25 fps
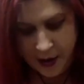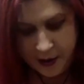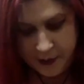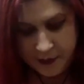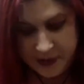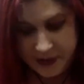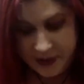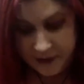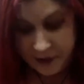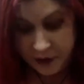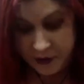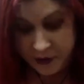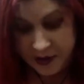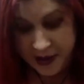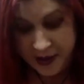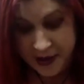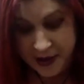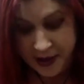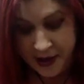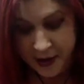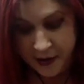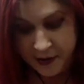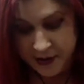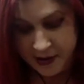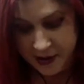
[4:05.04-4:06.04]
See if there's
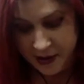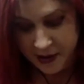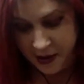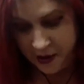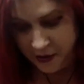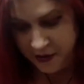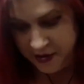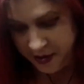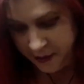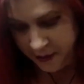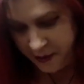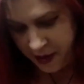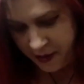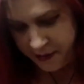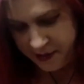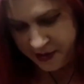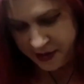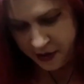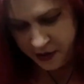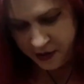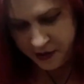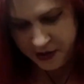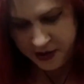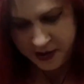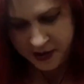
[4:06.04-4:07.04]
anything else in here. Sometimes
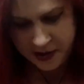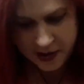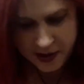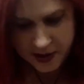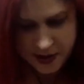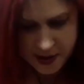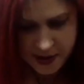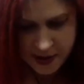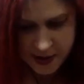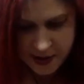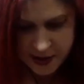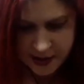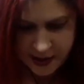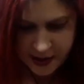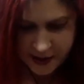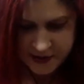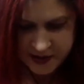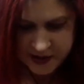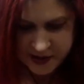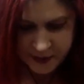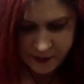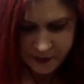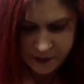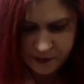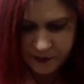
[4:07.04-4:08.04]
I have
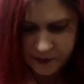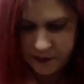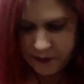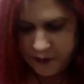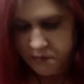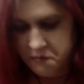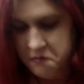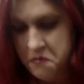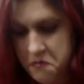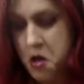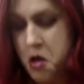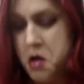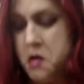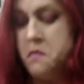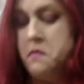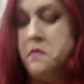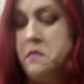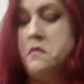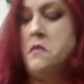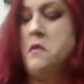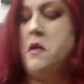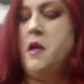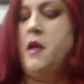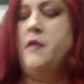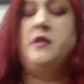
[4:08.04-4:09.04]
some
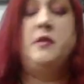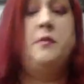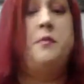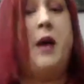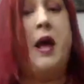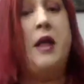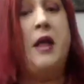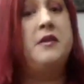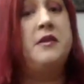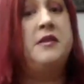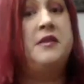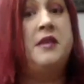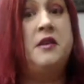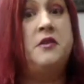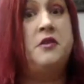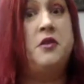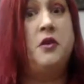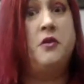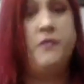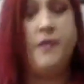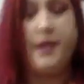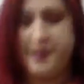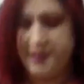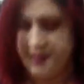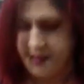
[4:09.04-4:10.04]
Palo Santo
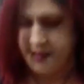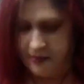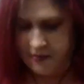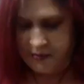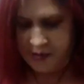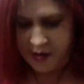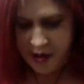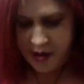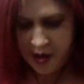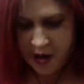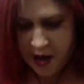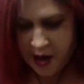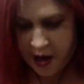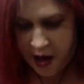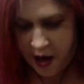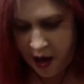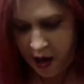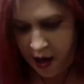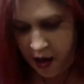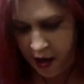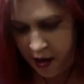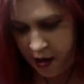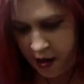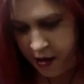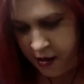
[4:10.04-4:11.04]
resin.
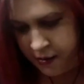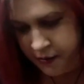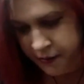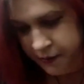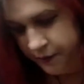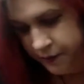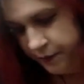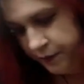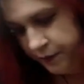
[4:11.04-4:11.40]
A